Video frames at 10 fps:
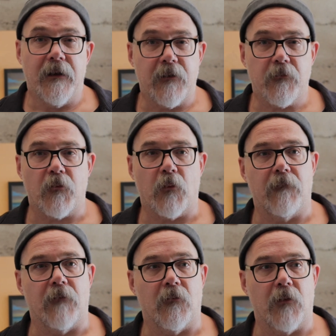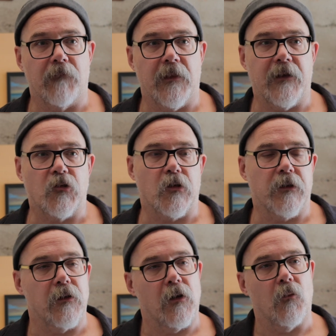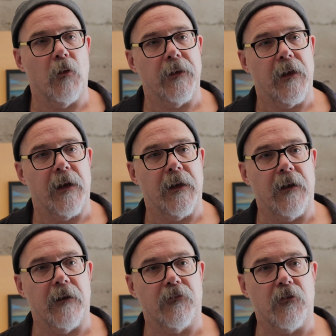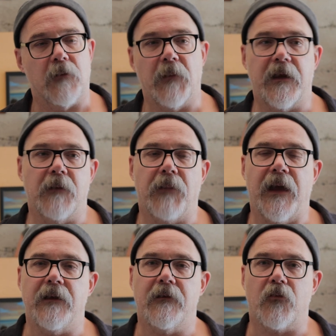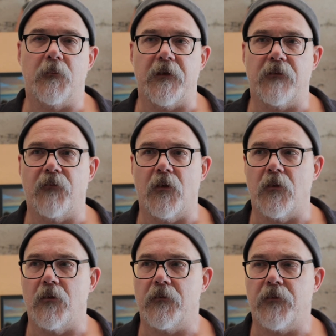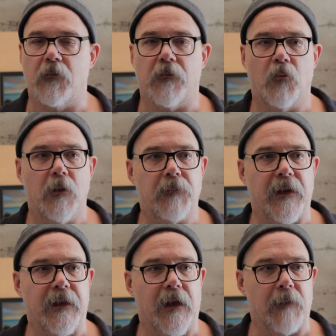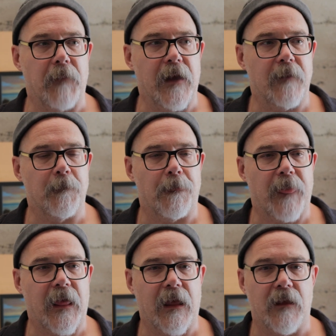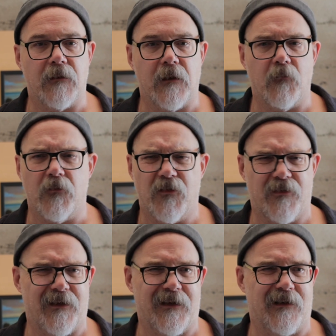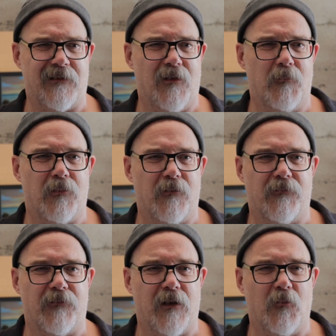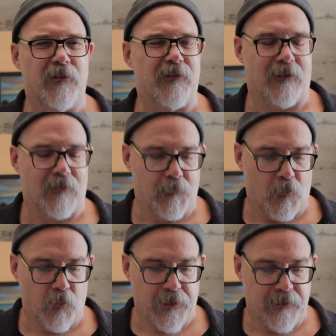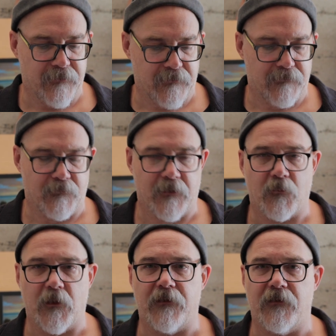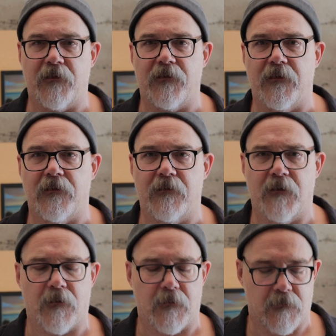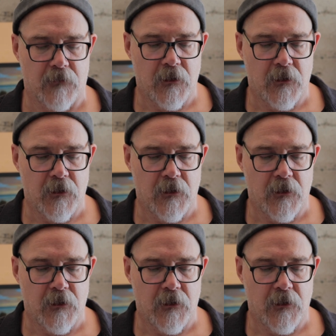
Here was a revelation. When I started making paintings from these photos, there was one painting I made, and it was just like a clump of, it wasn't a clump of weeds. That's my assistant here.